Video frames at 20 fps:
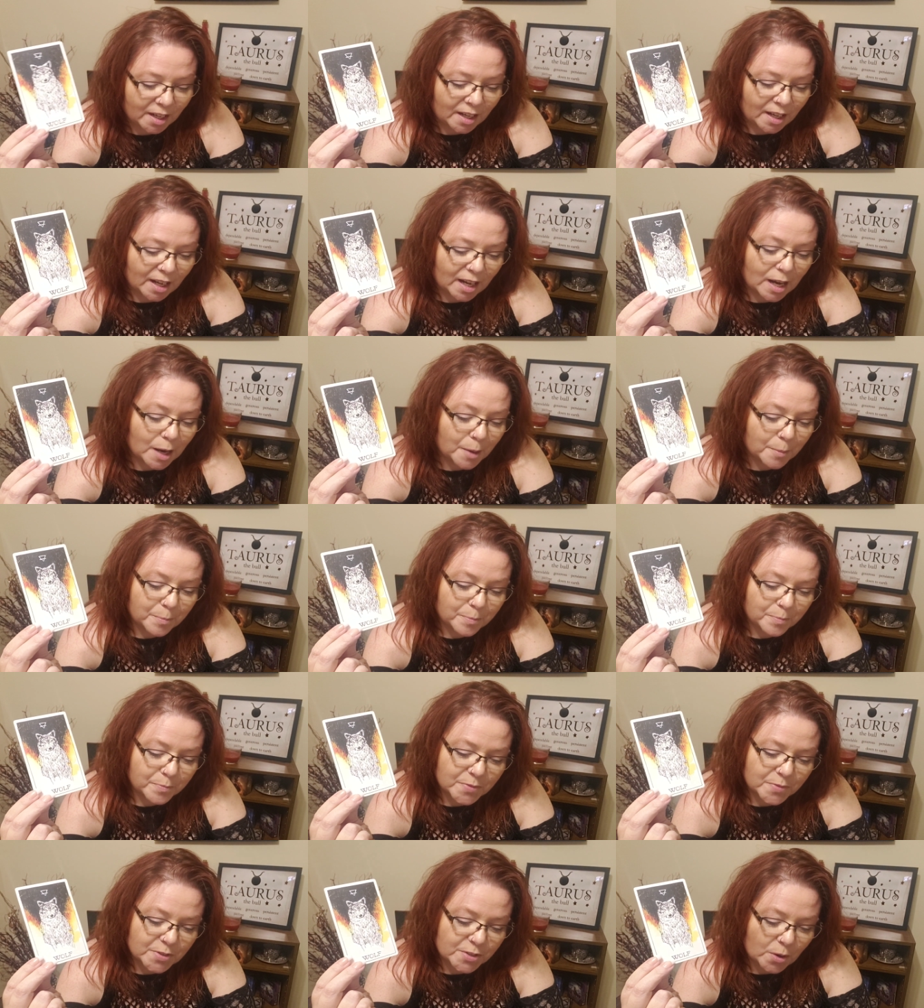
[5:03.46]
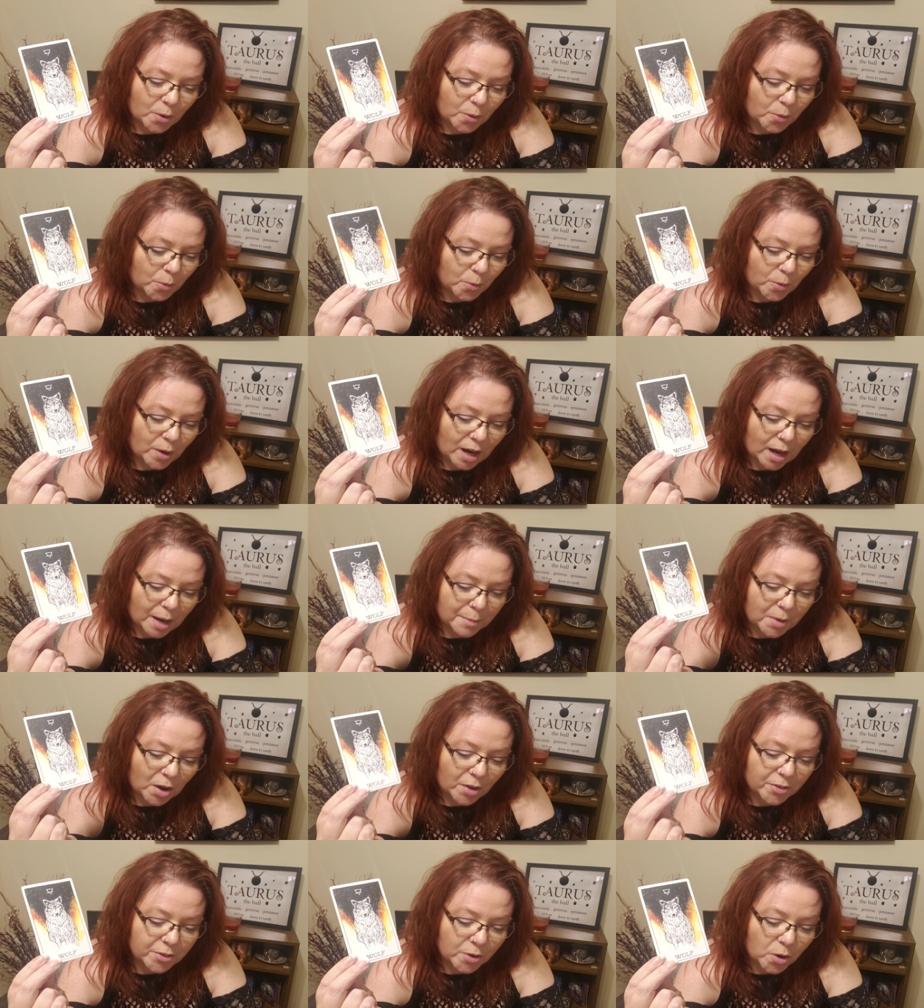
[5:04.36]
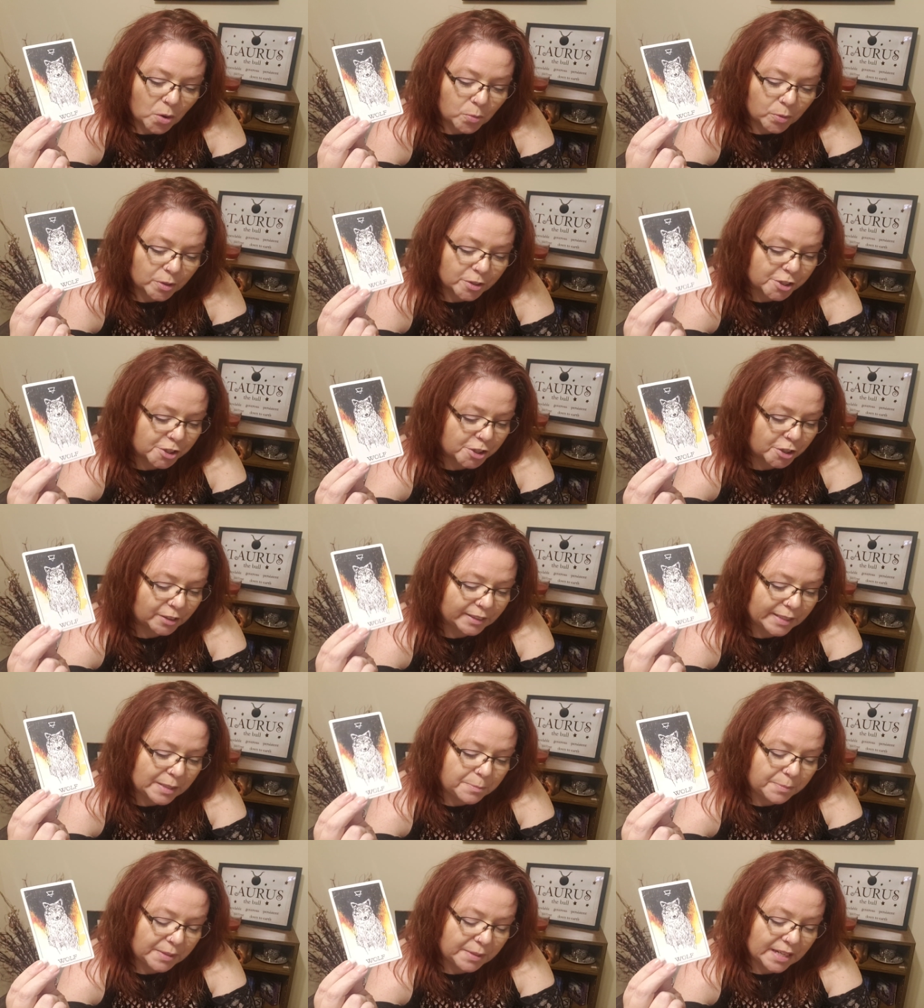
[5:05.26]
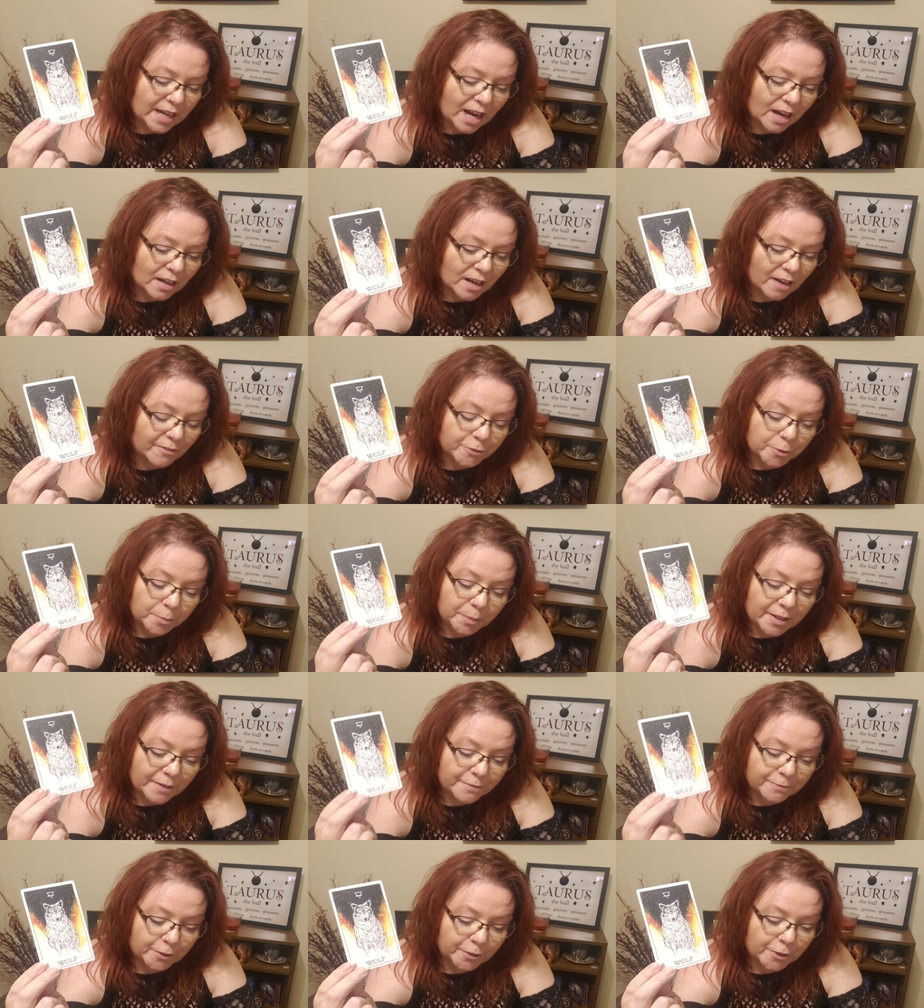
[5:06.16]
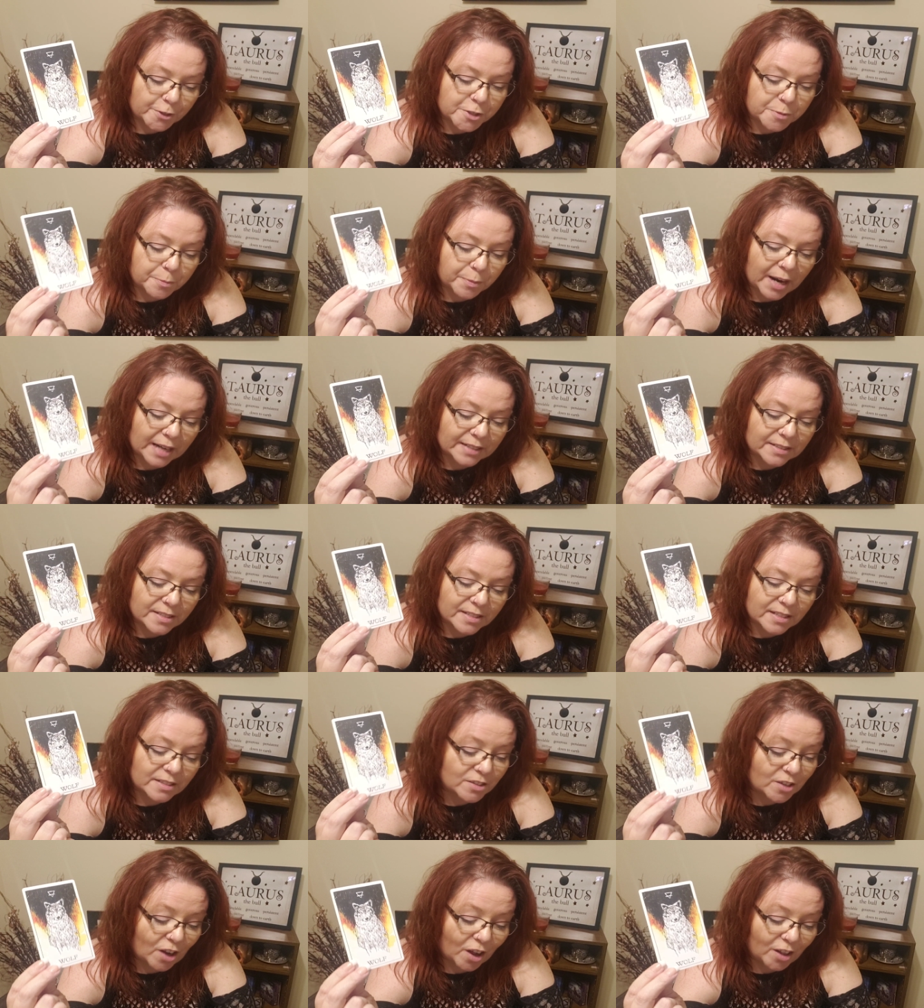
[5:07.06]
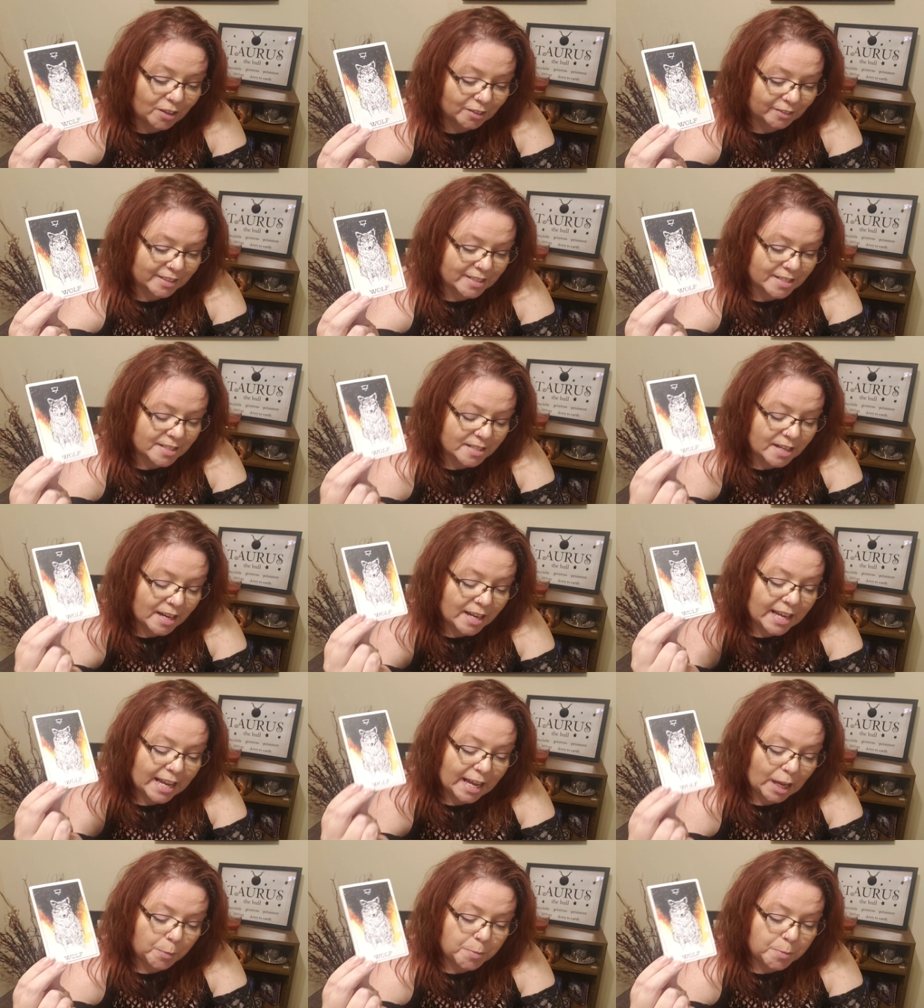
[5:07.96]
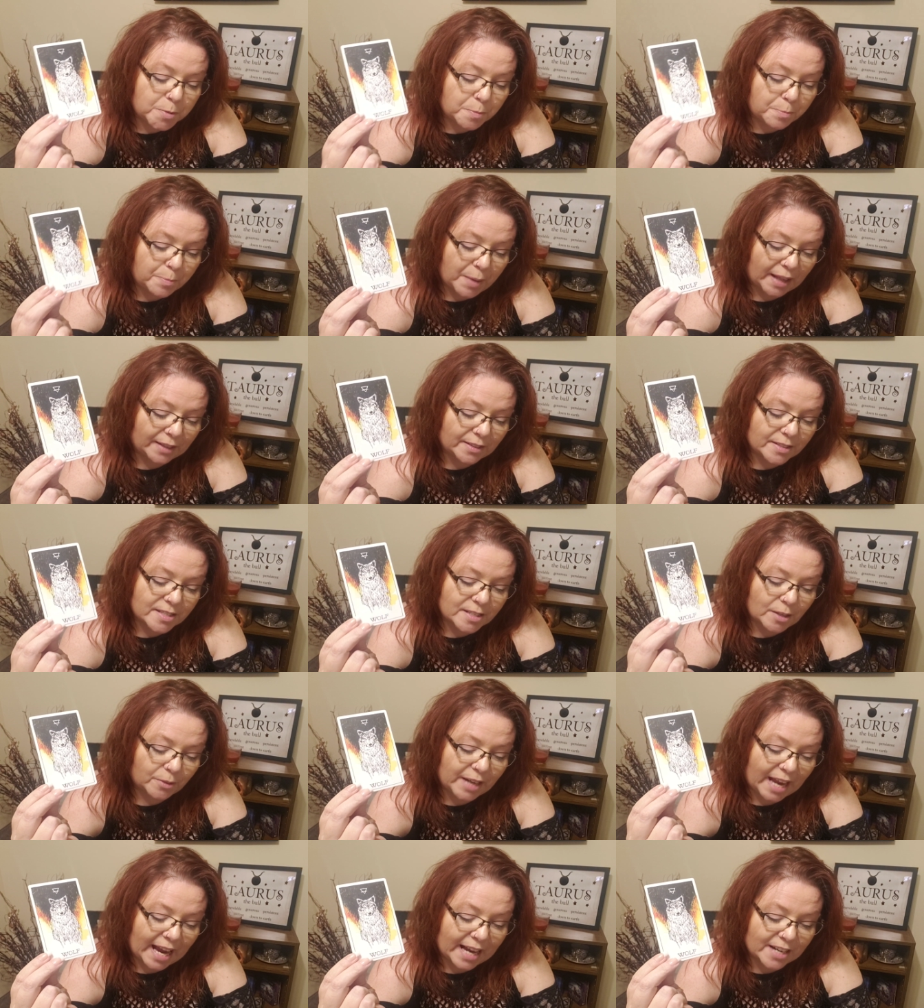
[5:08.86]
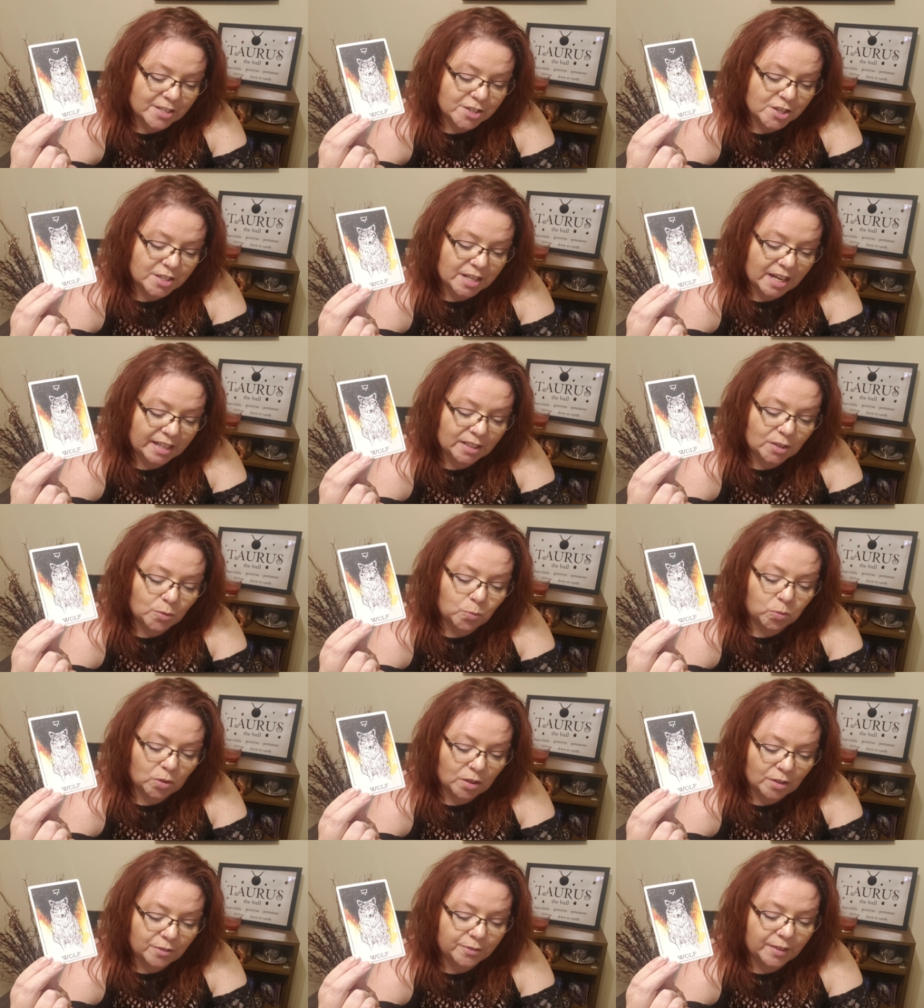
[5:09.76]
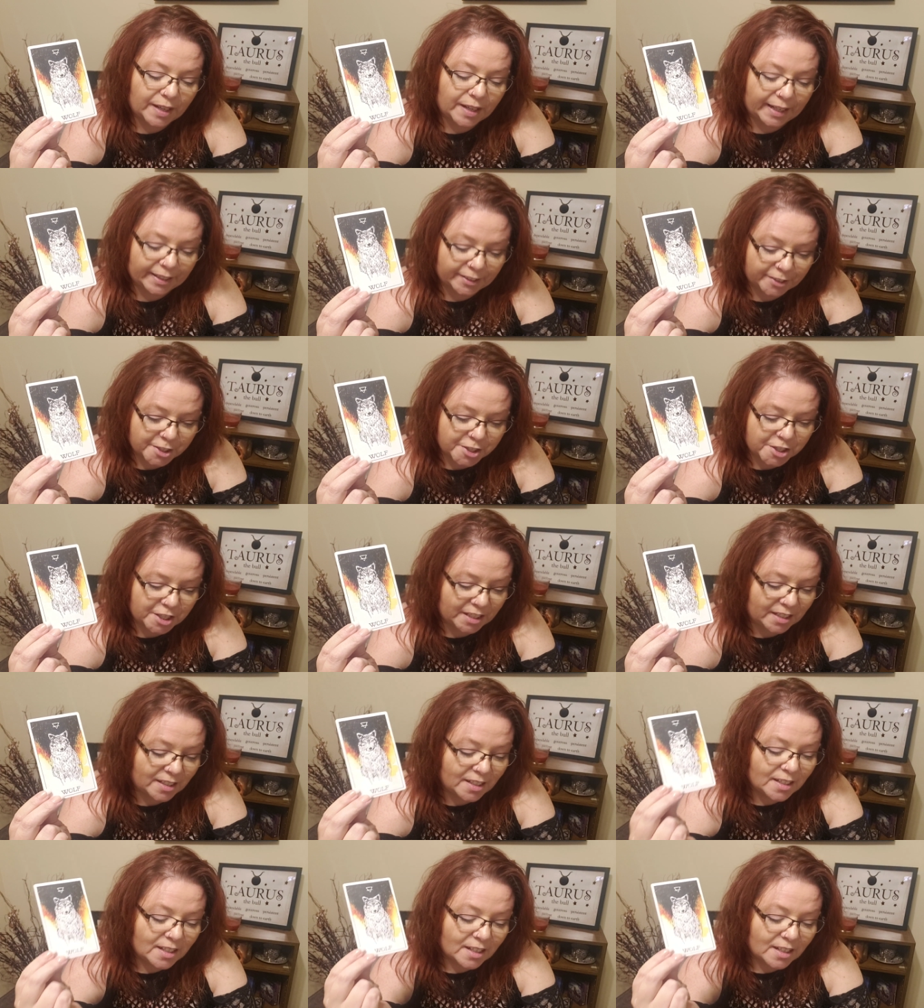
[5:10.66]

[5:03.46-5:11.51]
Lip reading: Although it will surely be uncomfortable at first, practicing tolerance helps balance out agitated wolf energy.